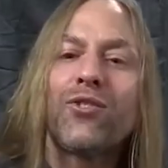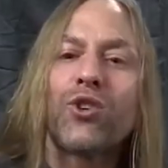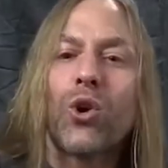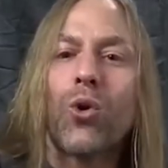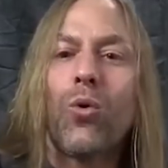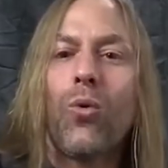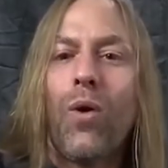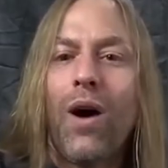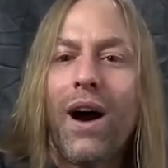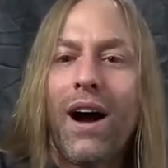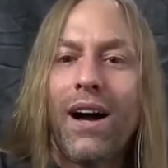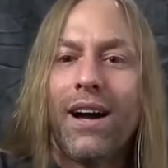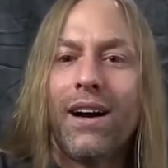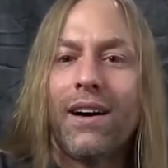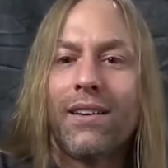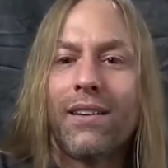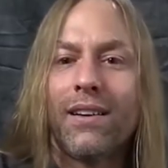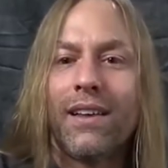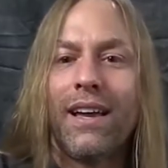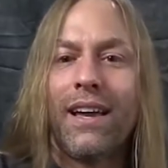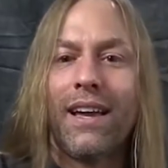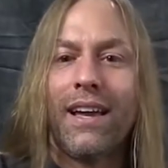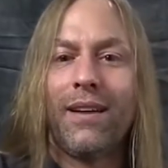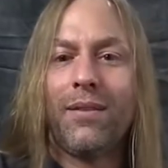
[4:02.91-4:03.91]
after a
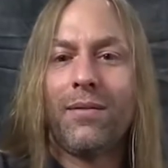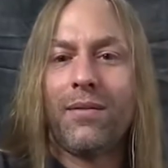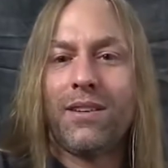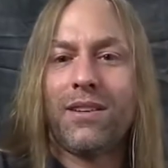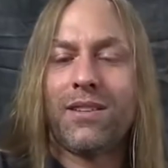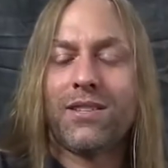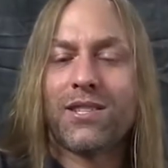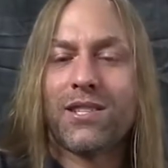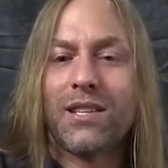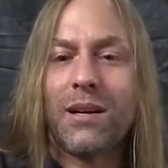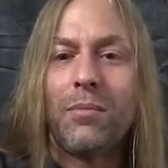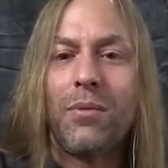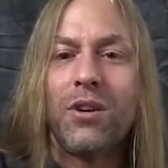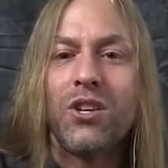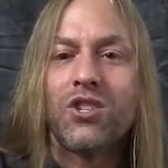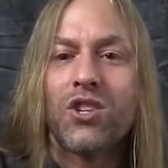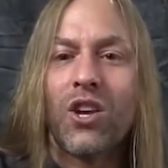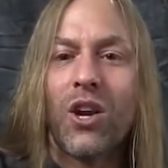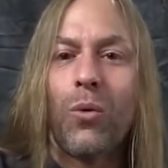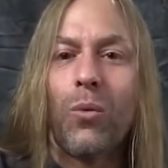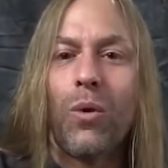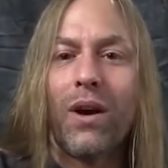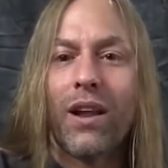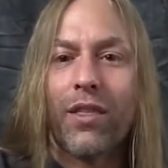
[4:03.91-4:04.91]
while, somebody's
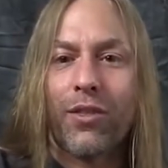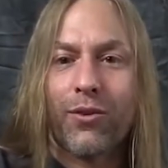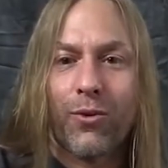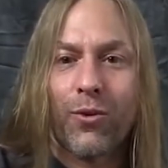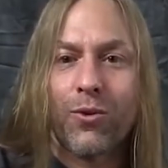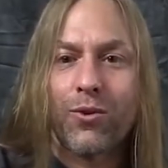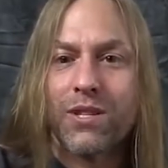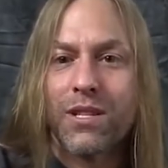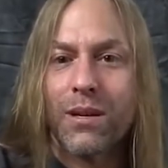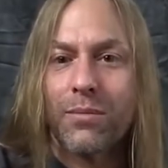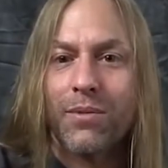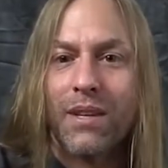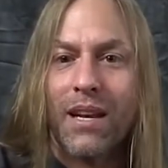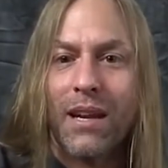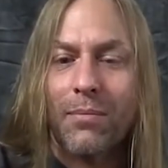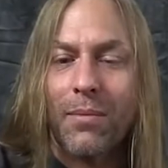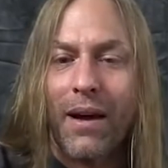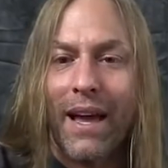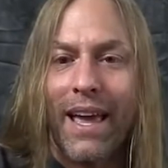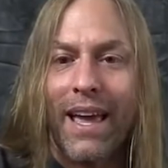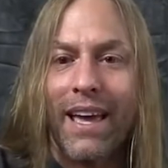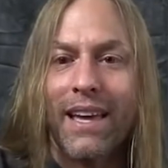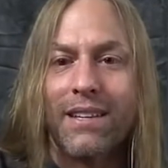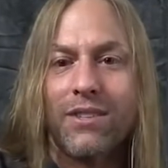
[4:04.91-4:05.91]
going to want to throw something at
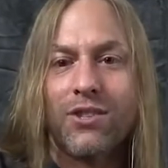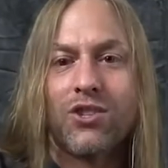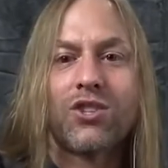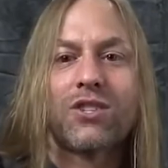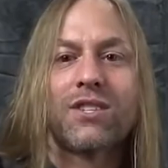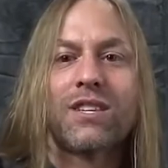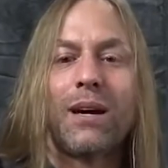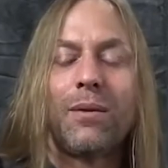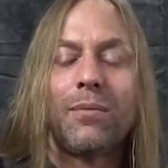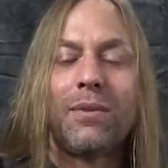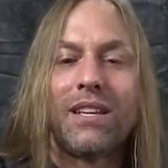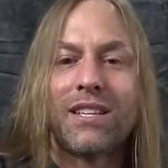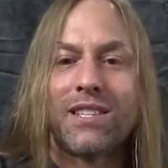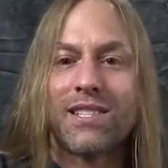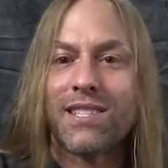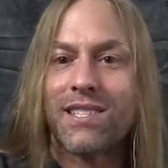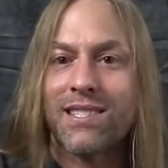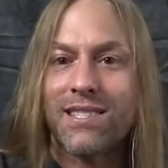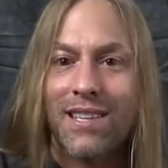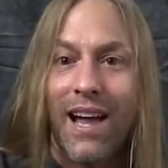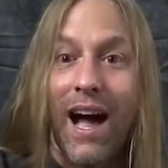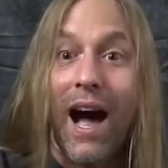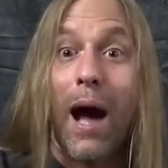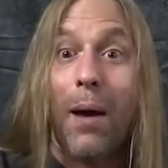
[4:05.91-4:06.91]
my head and just tell me to
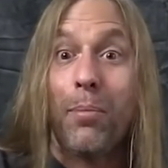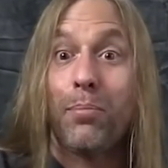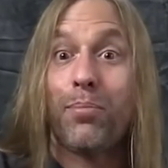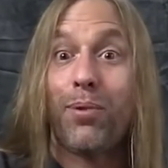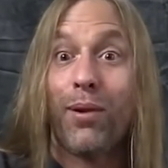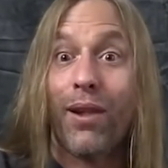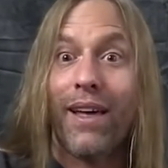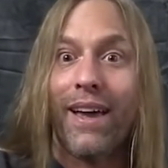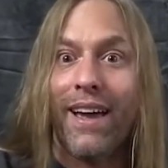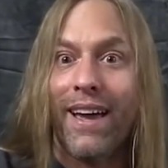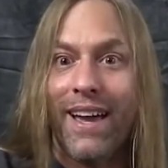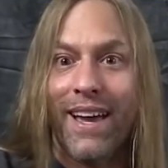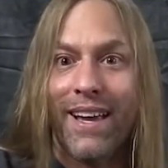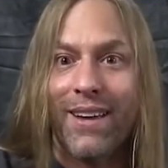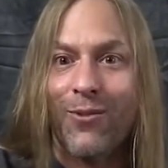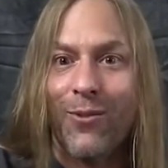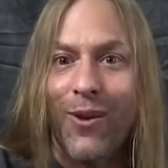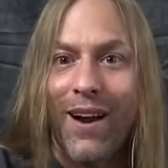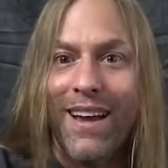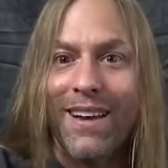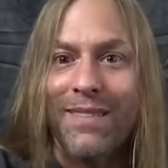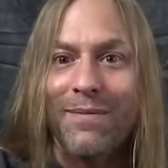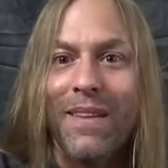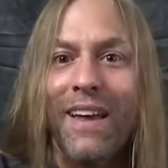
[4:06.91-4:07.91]
stop playing,
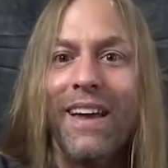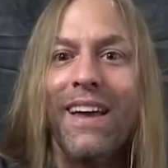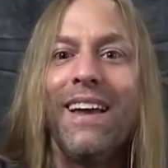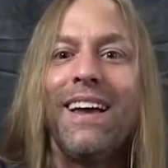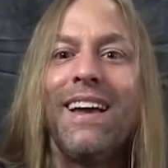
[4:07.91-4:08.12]
right?